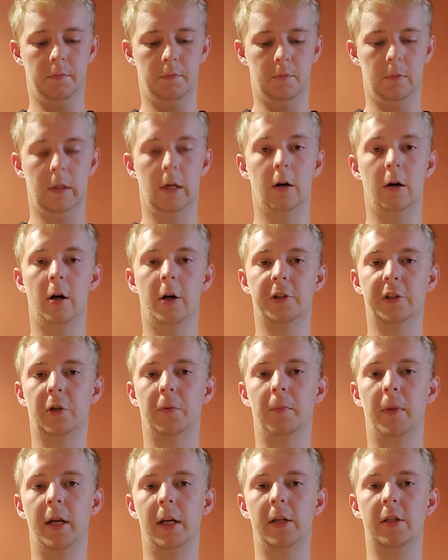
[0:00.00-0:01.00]
There are also
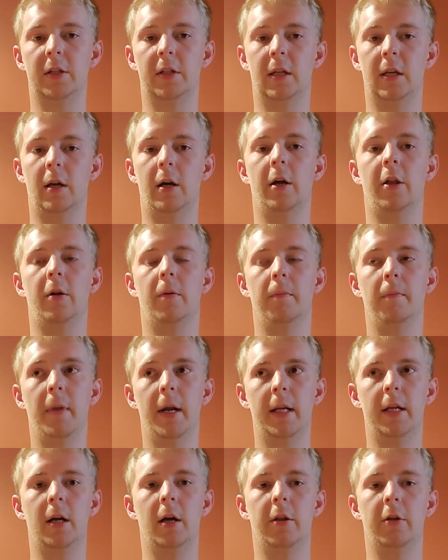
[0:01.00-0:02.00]

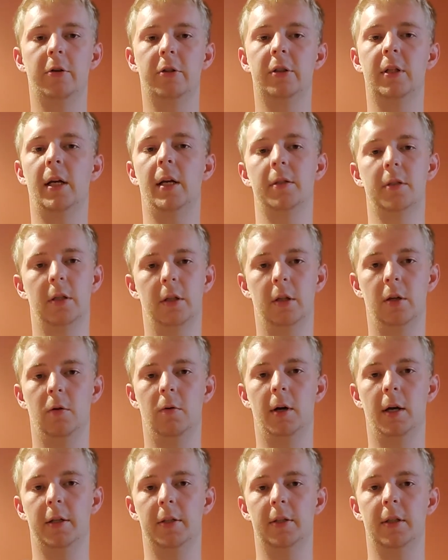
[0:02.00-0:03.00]
many other states in the
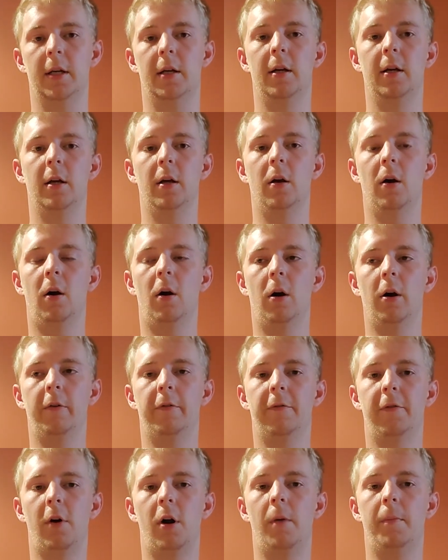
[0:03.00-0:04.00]
U.S. that
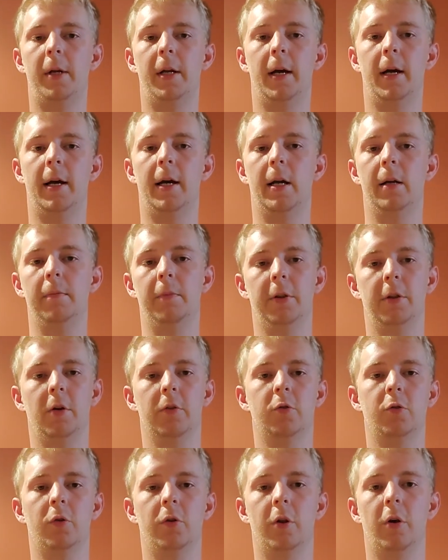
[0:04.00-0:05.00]
aren't far behind, but
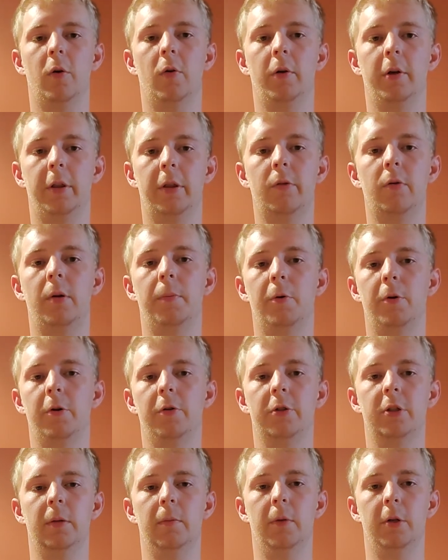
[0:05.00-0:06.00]
those are the only 3
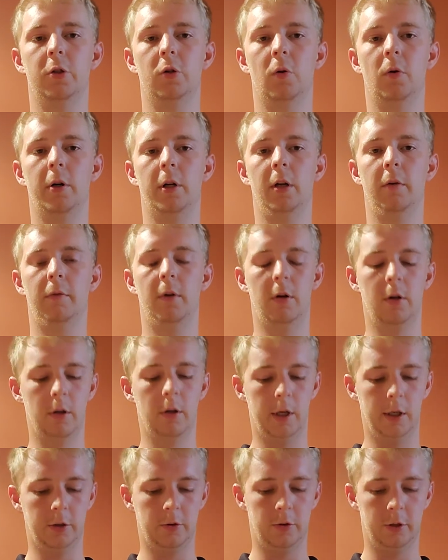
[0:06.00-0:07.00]
producing majority of their
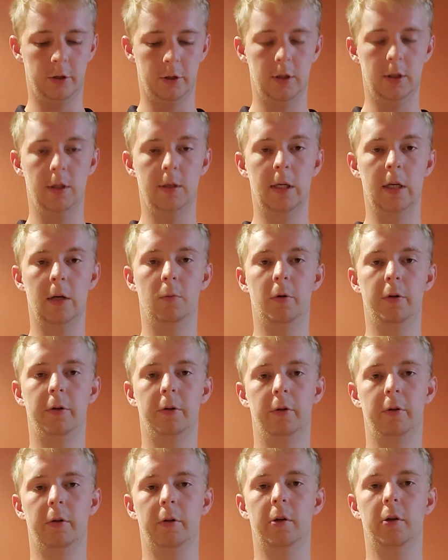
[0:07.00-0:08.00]
electricity with
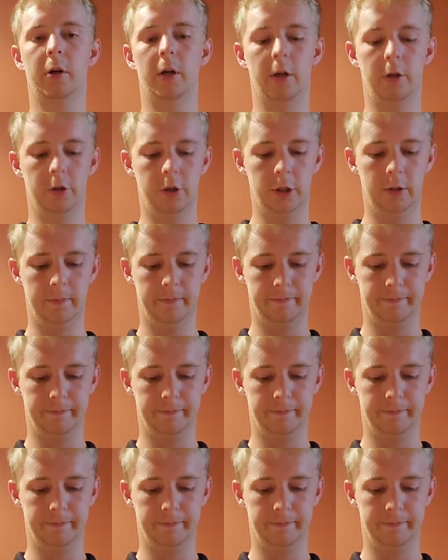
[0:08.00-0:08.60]
nuclear energy.